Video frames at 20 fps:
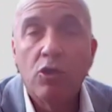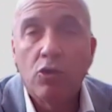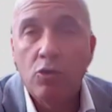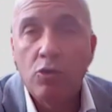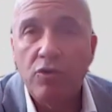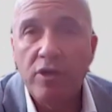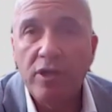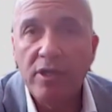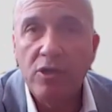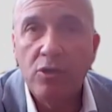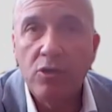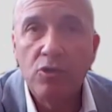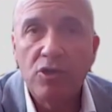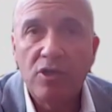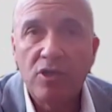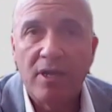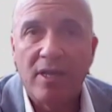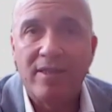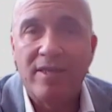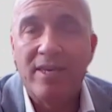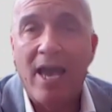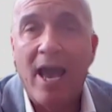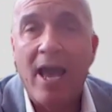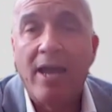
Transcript: to reduce the